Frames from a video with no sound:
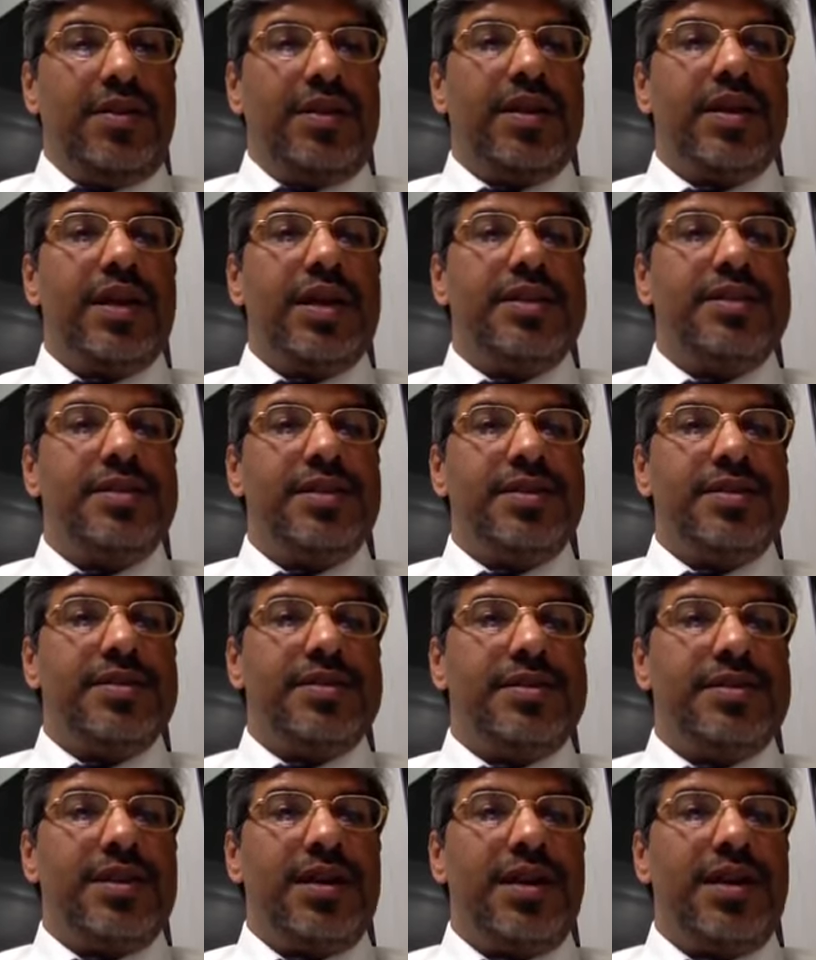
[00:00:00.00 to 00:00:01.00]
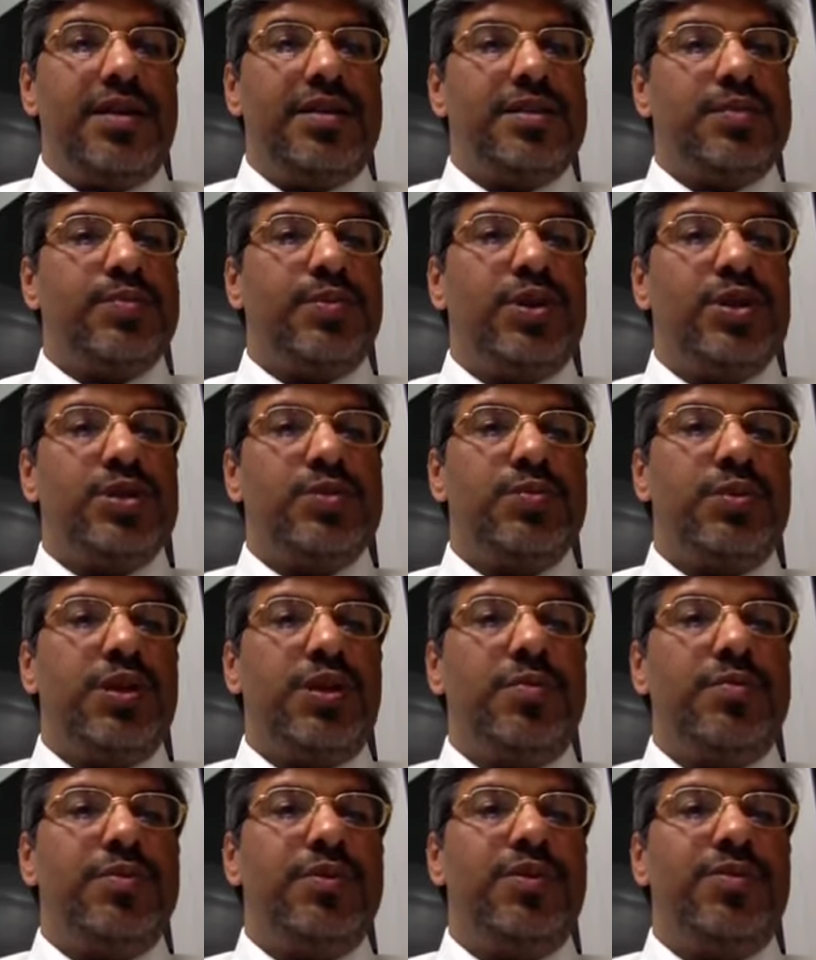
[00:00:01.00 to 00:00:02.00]
Kaizens are small
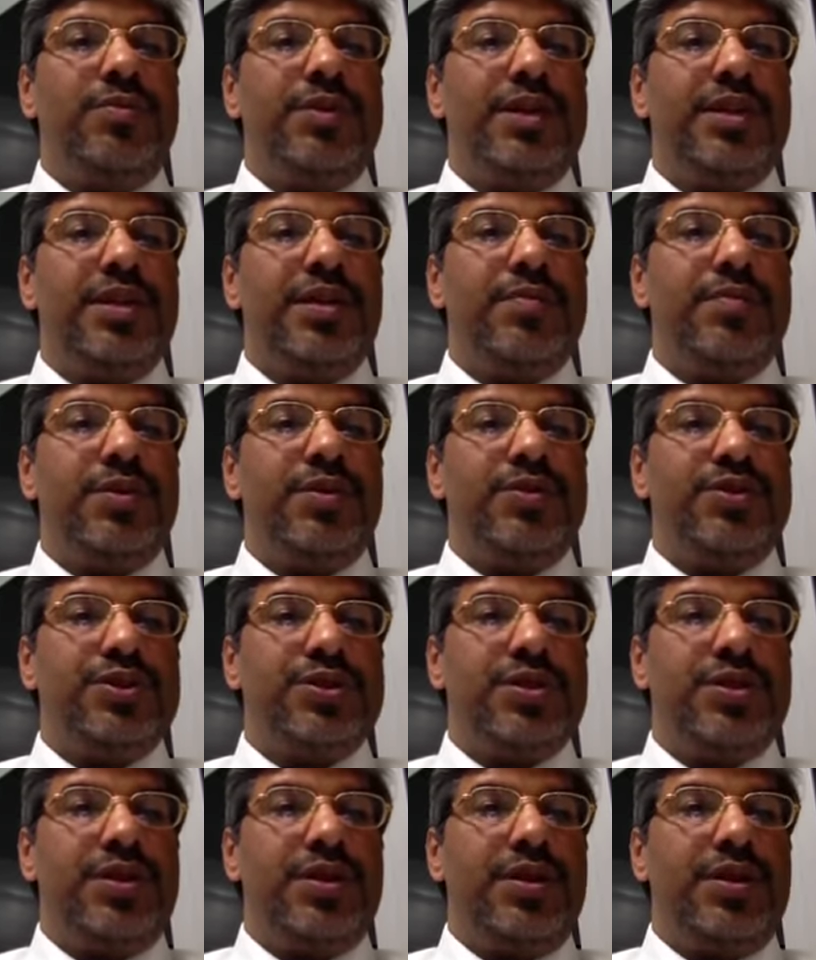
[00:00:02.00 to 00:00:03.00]
improvement approach.